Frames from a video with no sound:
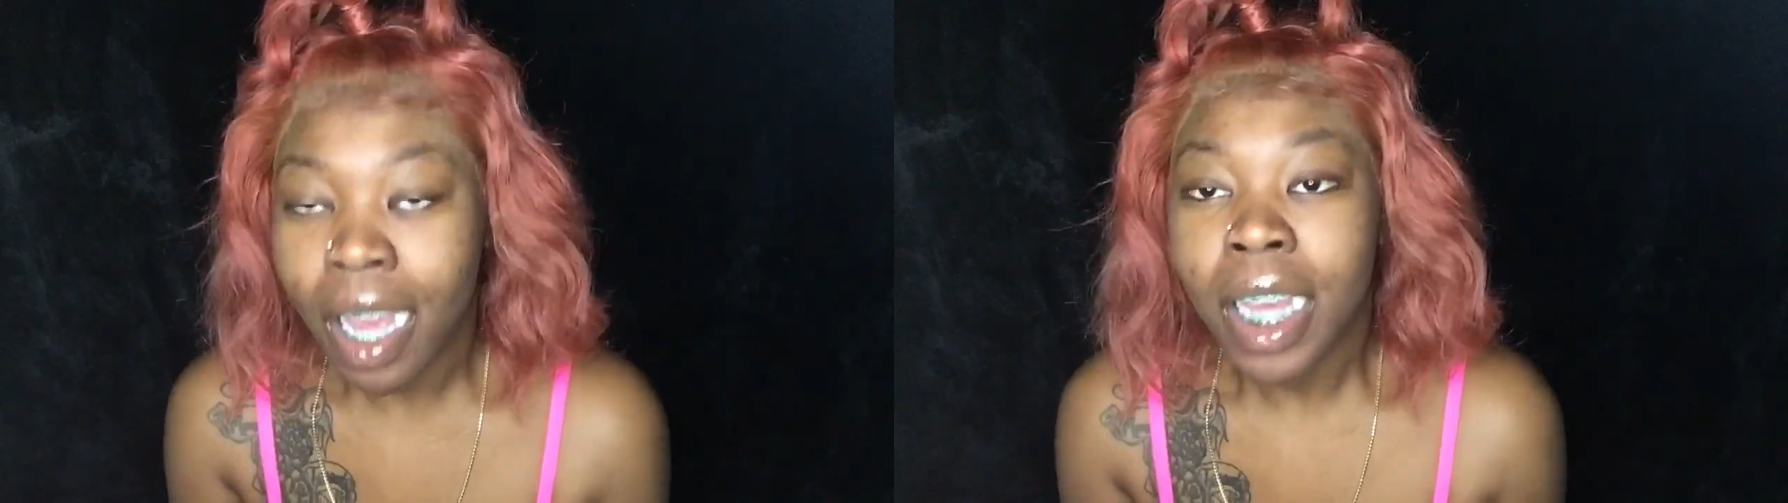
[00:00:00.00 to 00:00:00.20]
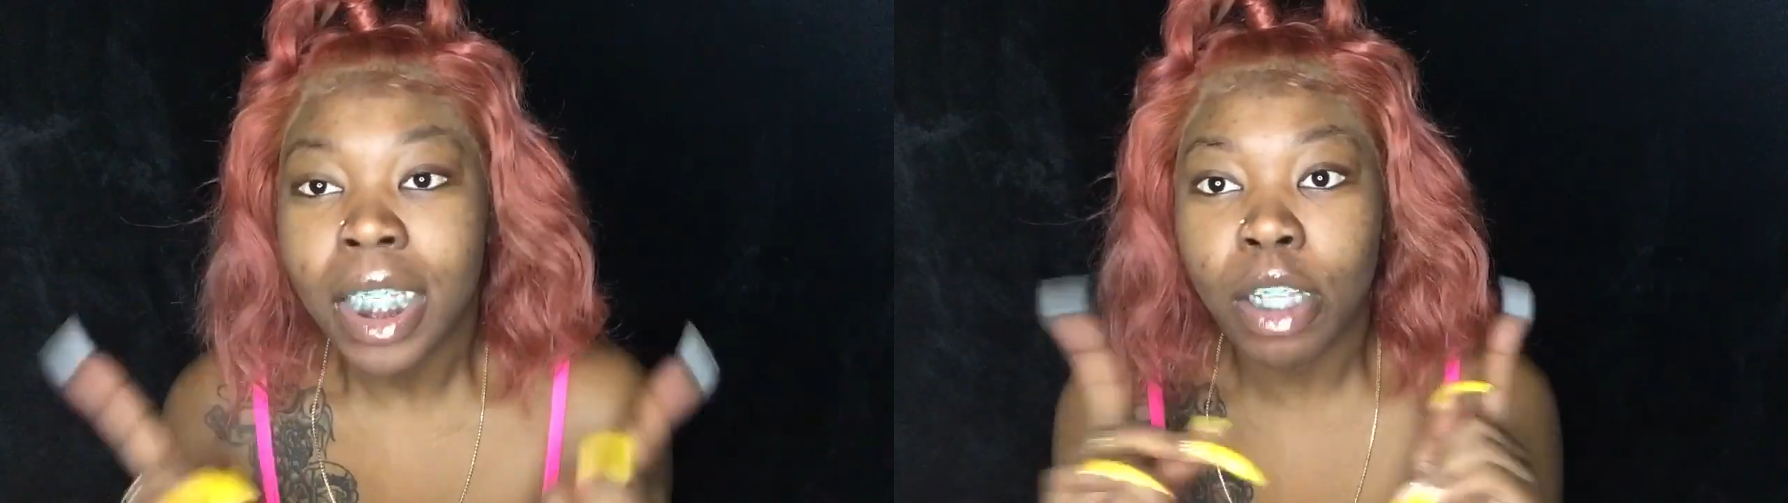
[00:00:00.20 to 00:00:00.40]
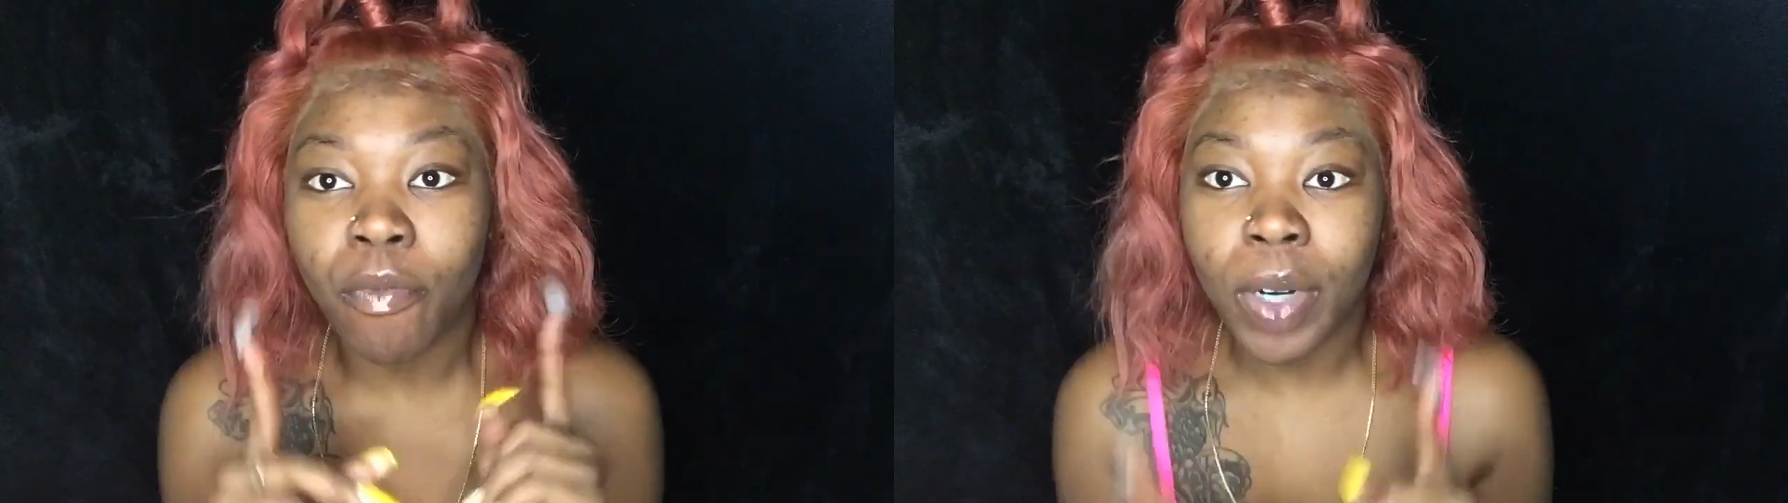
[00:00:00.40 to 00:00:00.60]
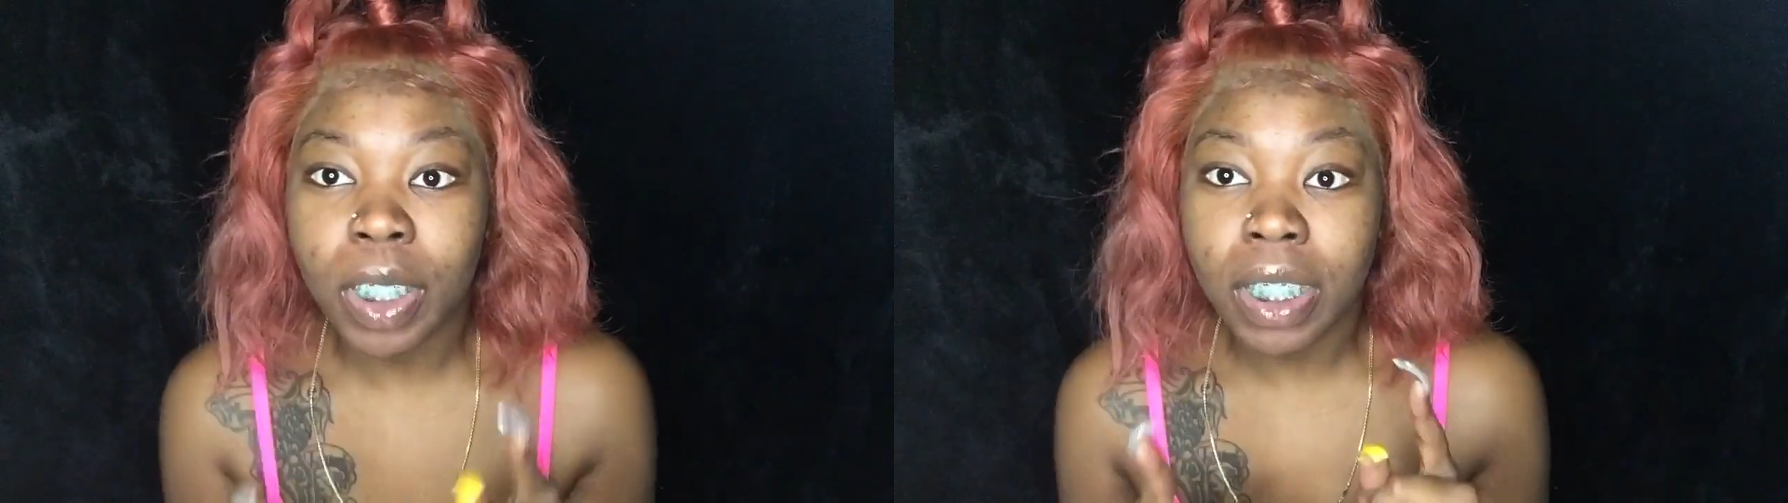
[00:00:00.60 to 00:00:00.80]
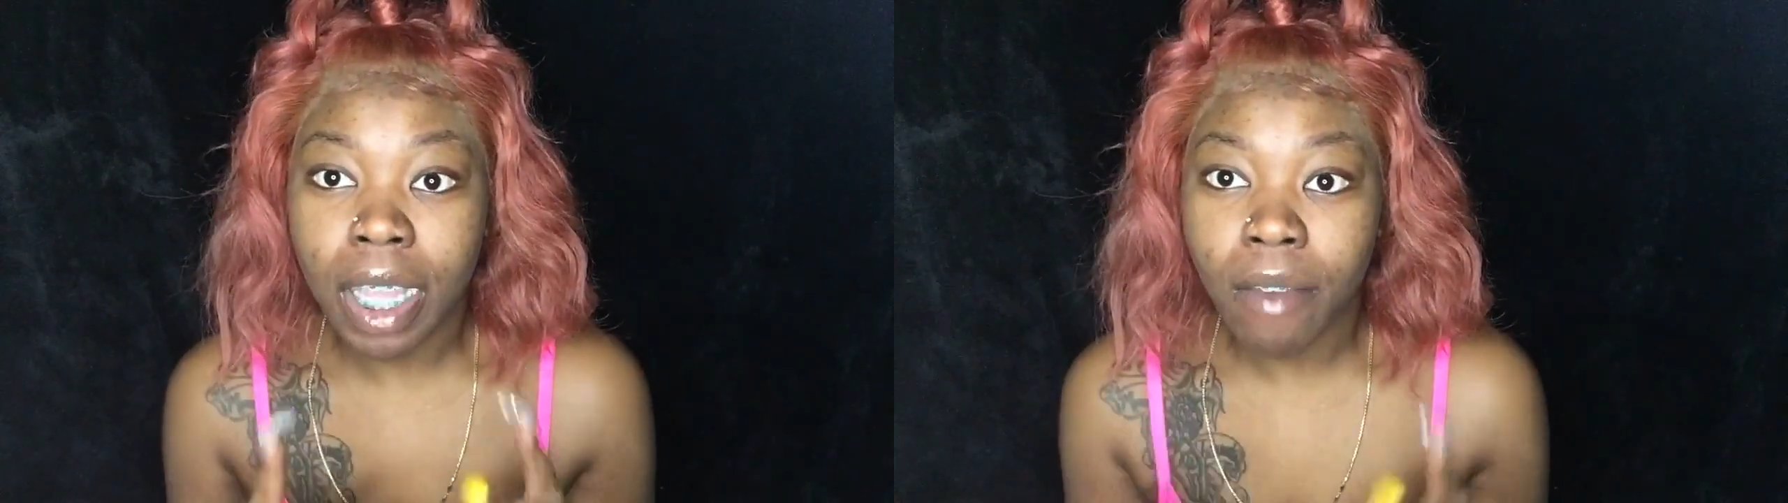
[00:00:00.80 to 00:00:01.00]
So
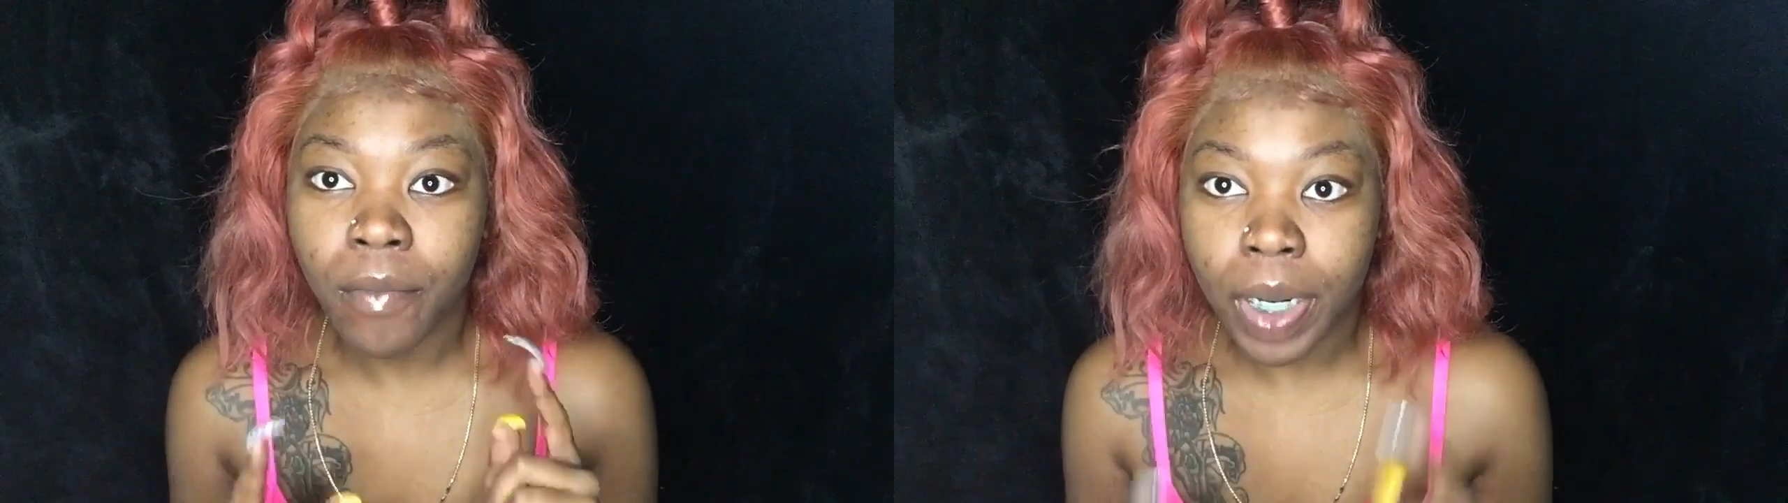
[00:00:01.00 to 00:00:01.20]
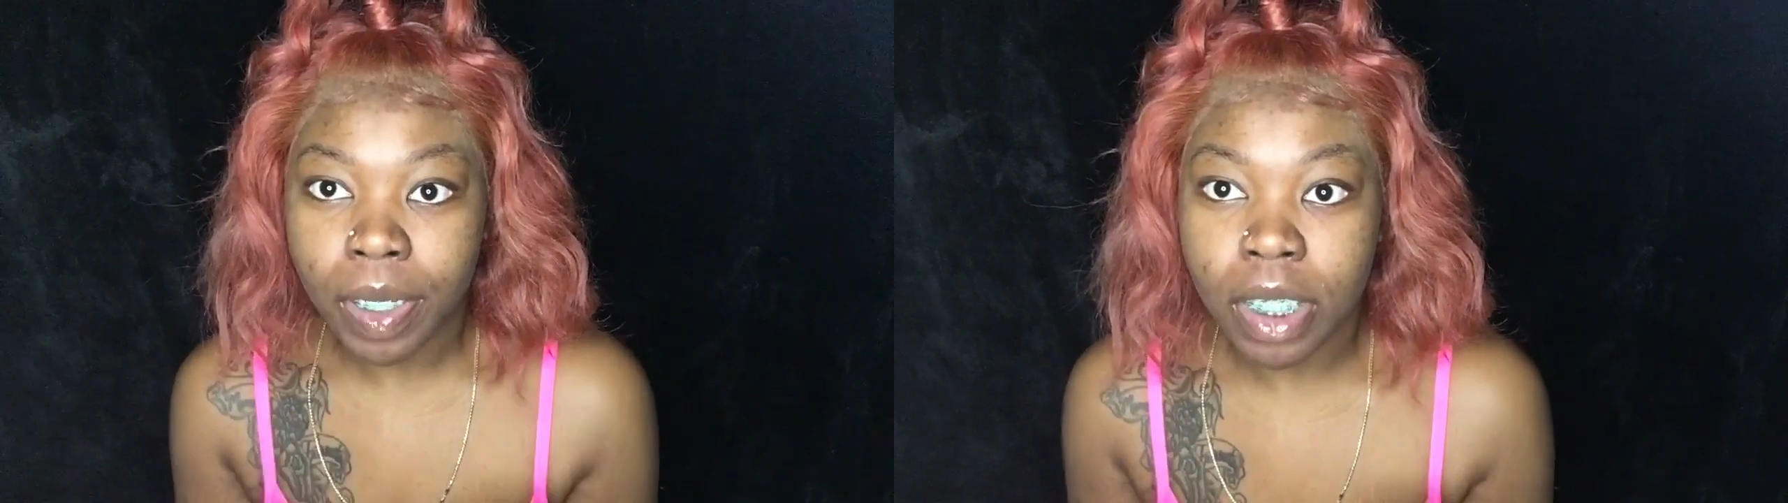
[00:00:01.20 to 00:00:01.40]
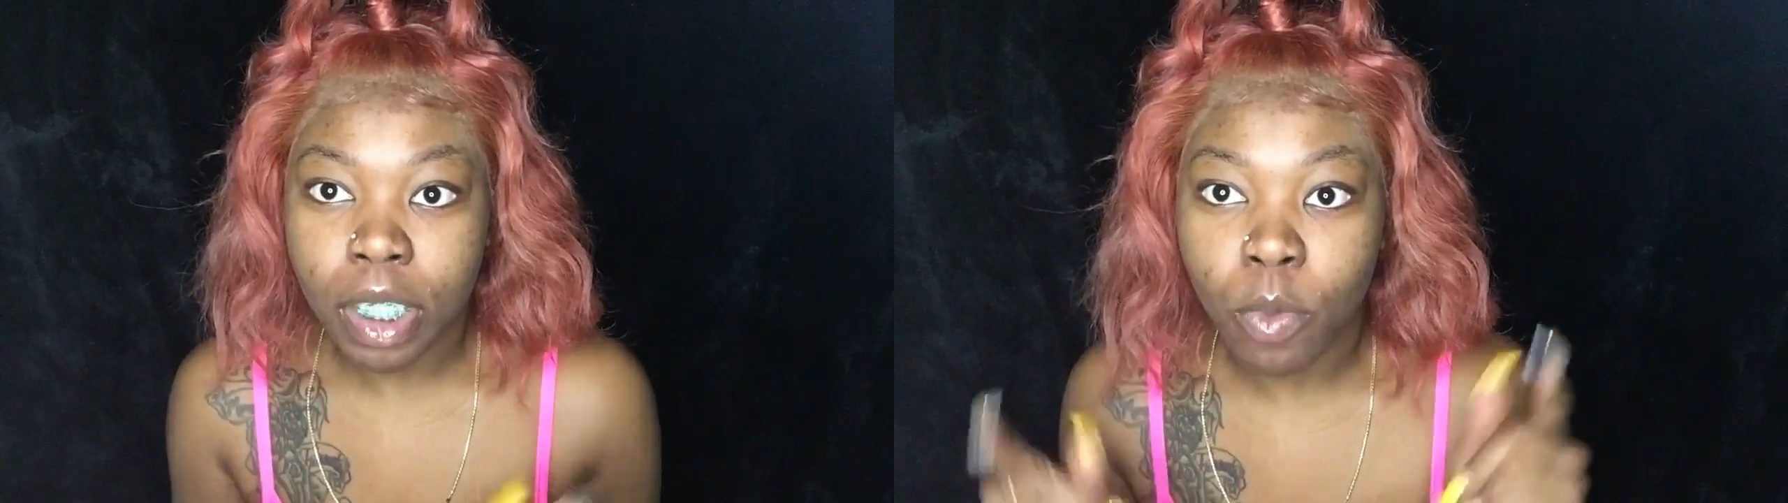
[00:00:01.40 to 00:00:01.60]
first thing first,